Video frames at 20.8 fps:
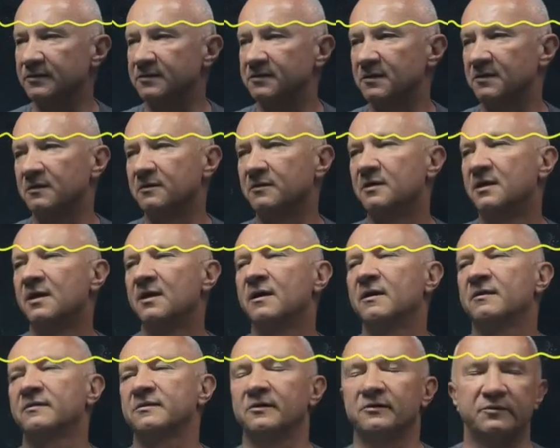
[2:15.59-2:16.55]
So
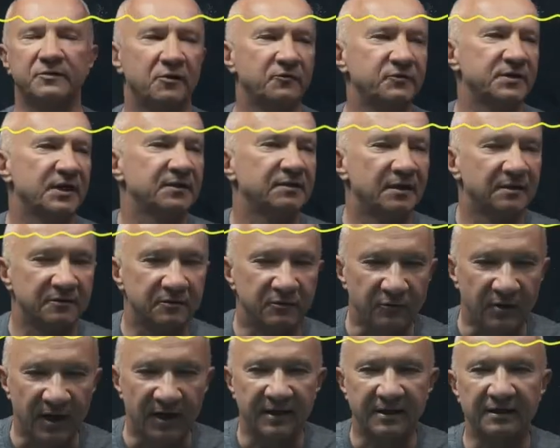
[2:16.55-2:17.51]
those are the two
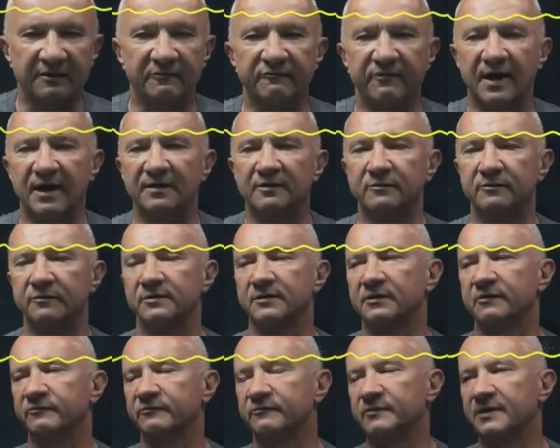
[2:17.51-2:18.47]
eigenvalues
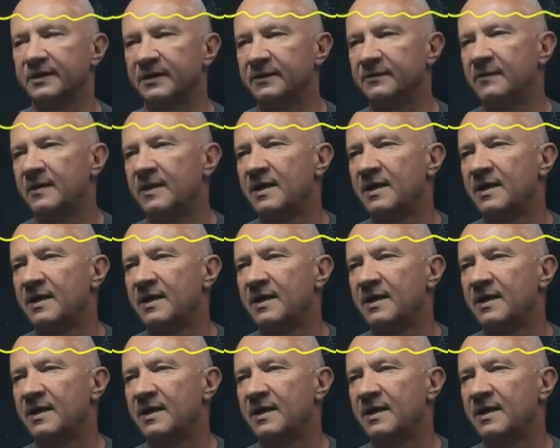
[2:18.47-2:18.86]
of the